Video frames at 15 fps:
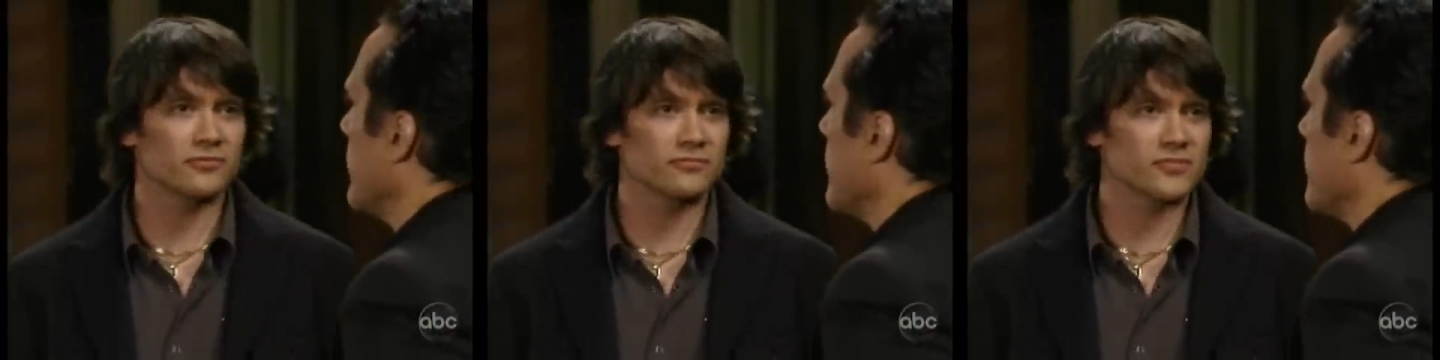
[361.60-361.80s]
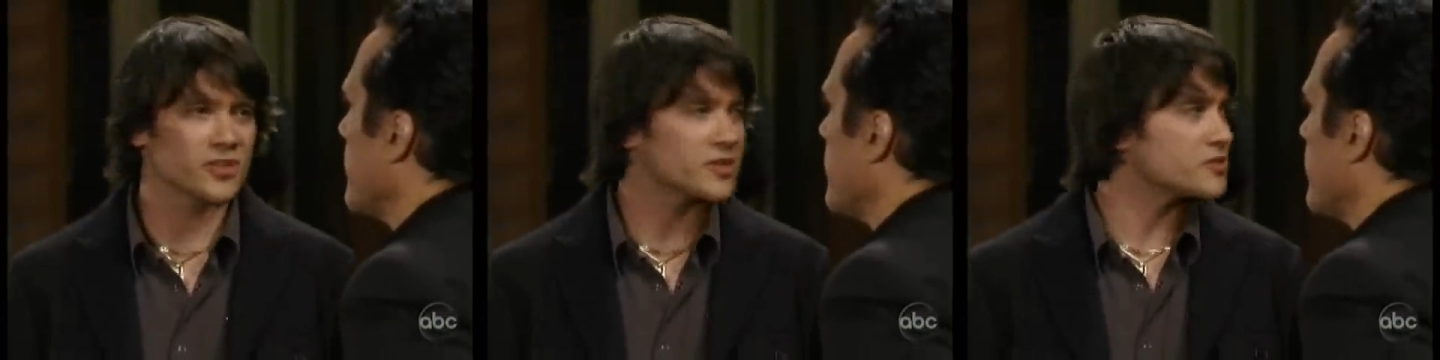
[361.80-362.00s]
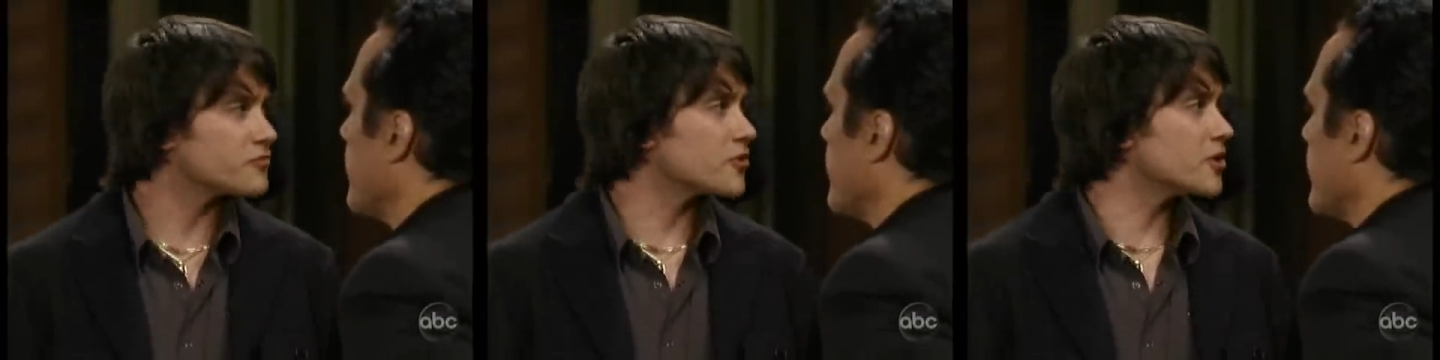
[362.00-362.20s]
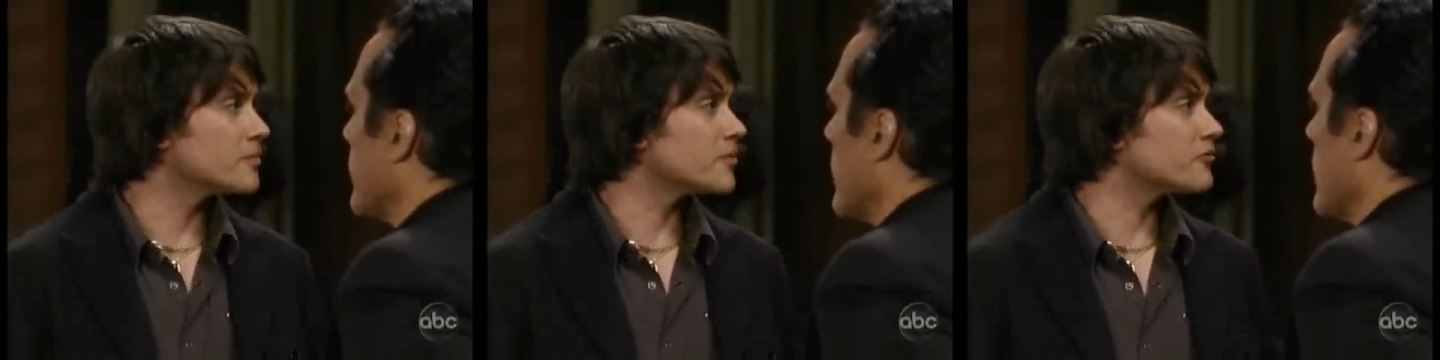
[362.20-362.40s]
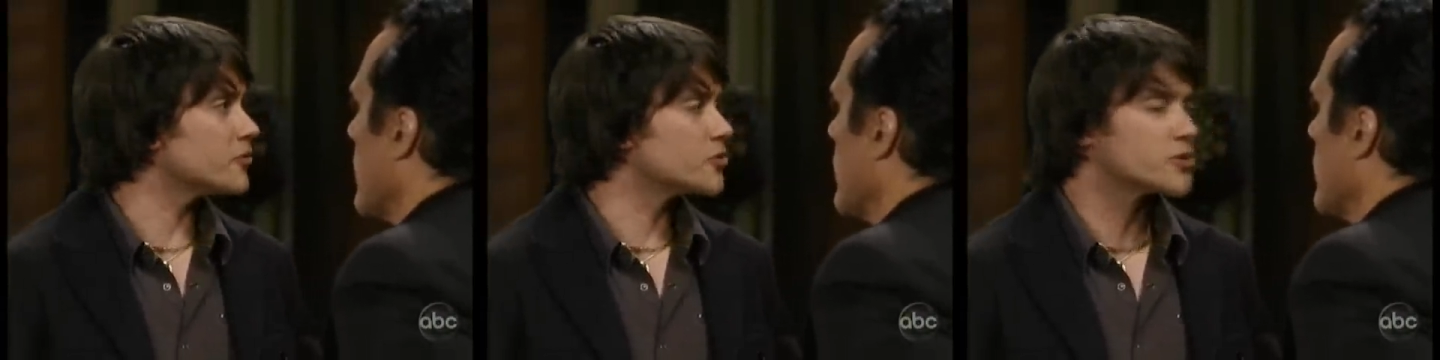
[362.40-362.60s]
Sonny's
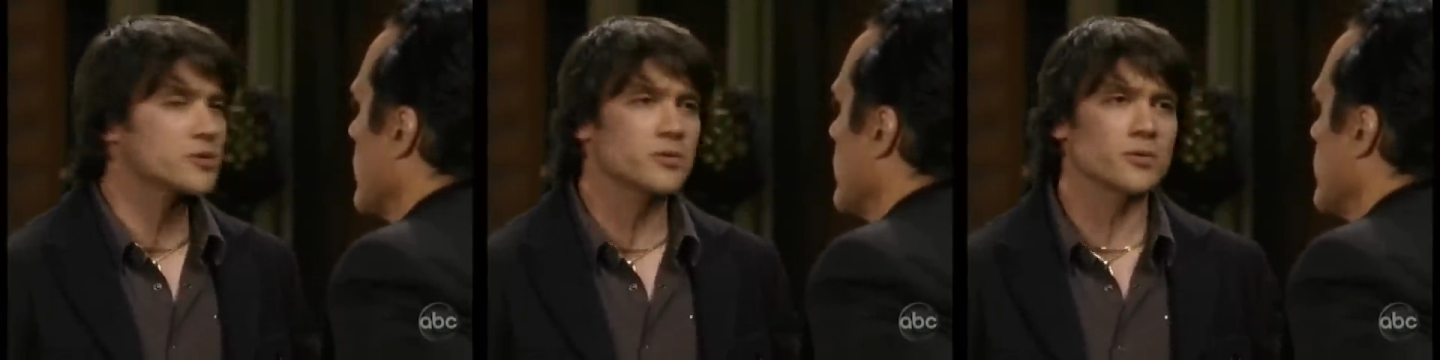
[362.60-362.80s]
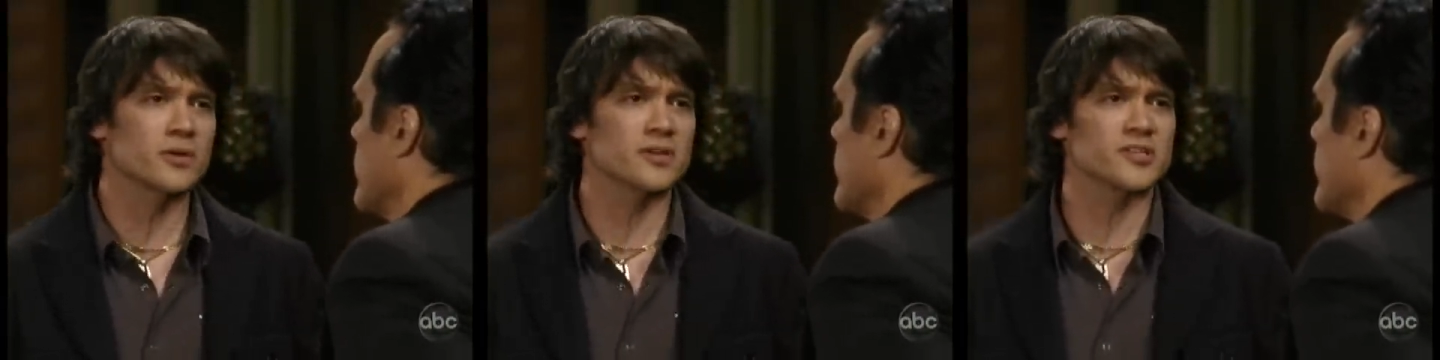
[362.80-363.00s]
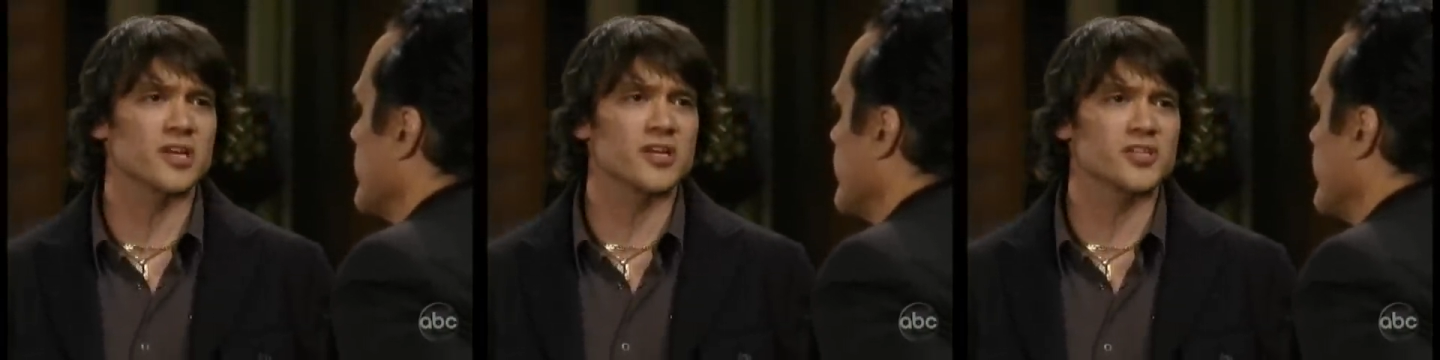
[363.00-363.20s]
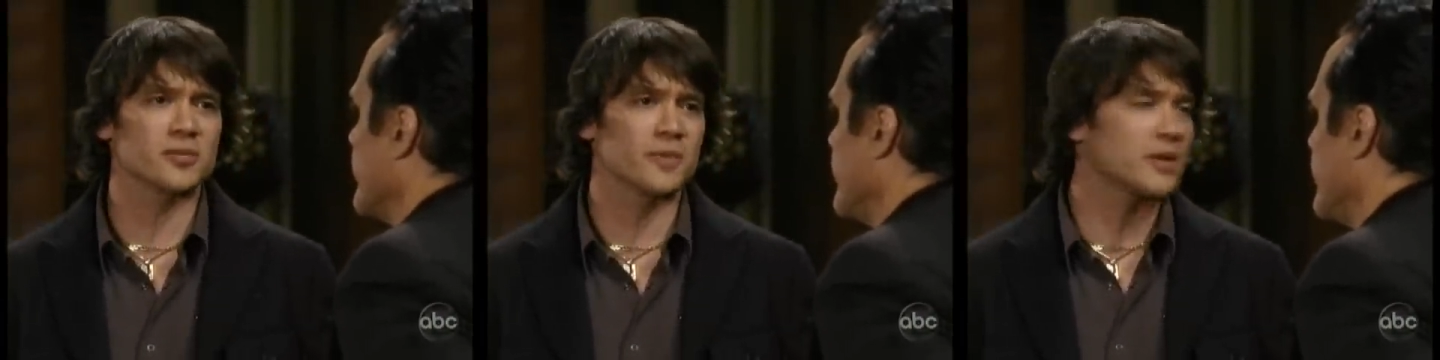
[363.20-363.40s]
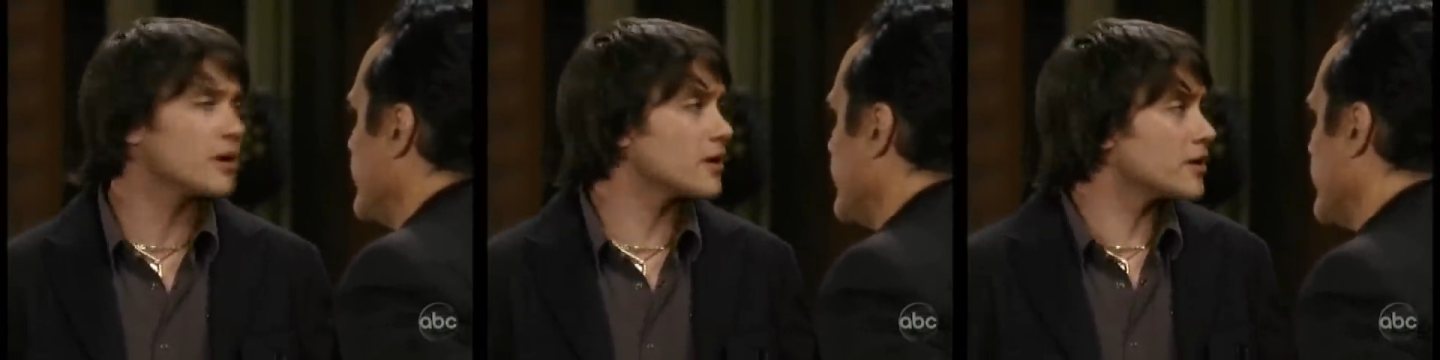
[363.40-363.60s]
freedom, the future of the
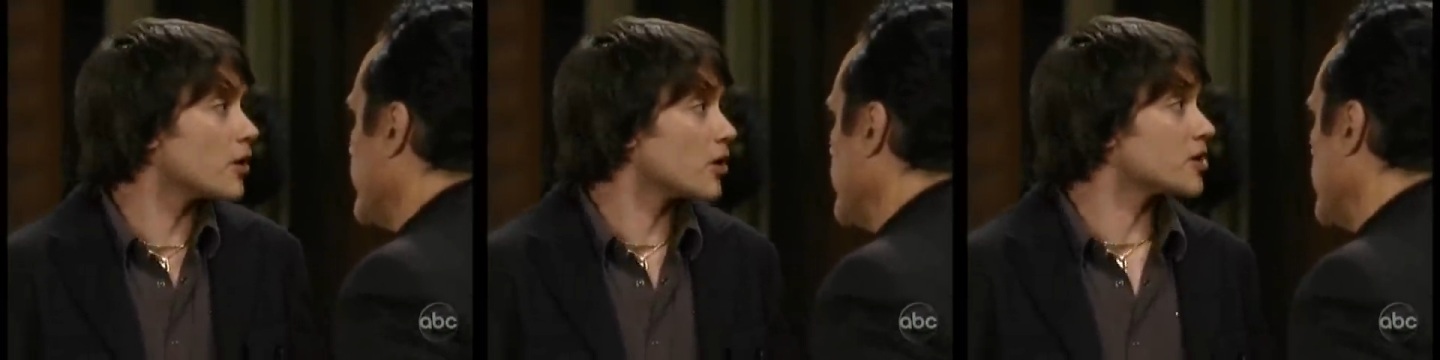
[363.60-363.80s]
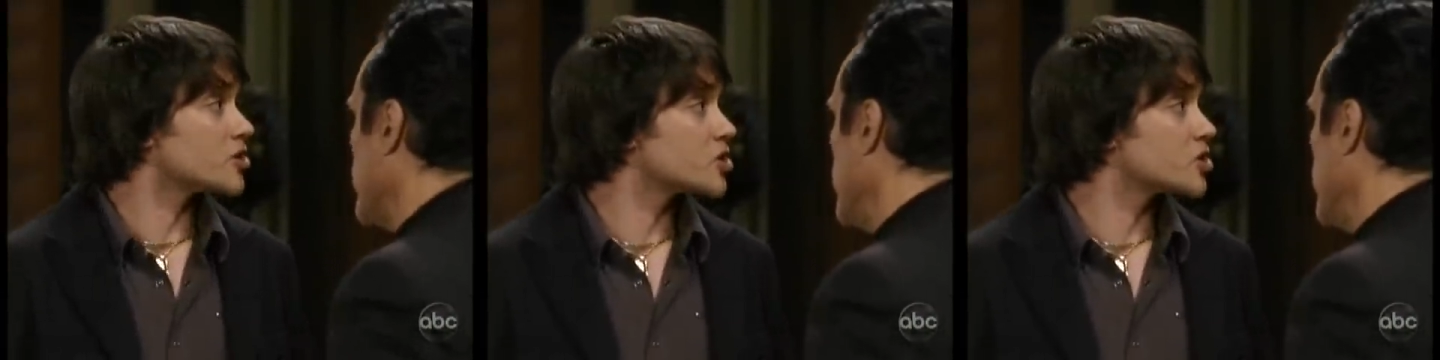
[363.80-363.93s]
organization? I mean, it all gets